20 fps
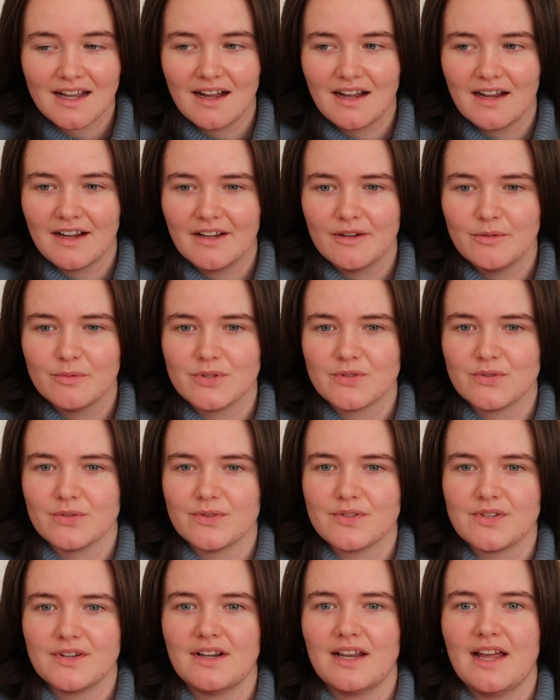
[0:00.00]
I was
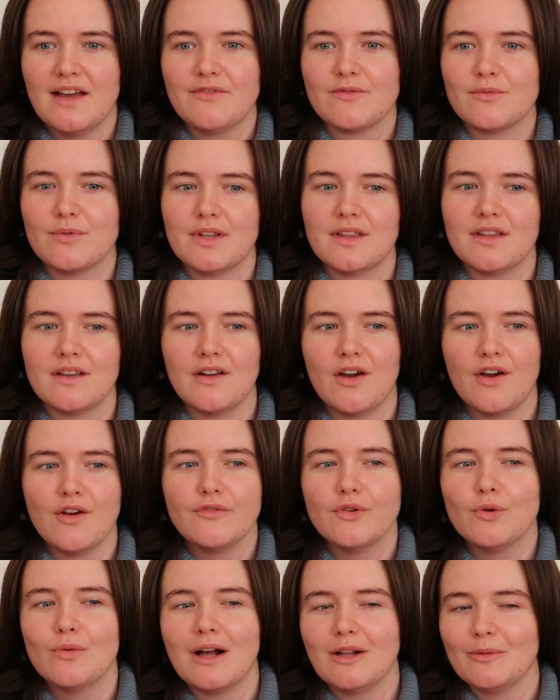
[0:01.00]
also left with an
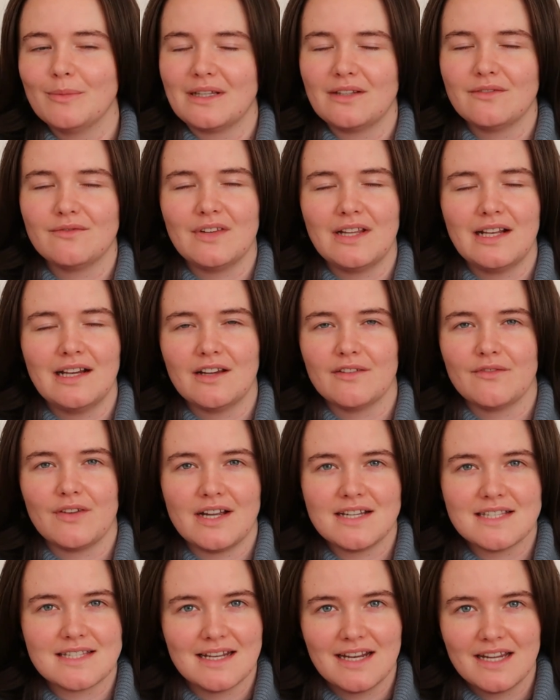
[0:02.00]
overwhelming feeling of
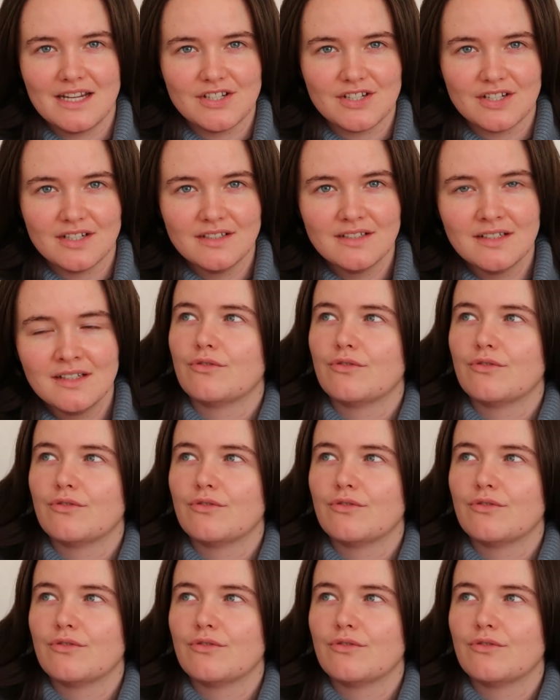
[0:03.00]
isolation.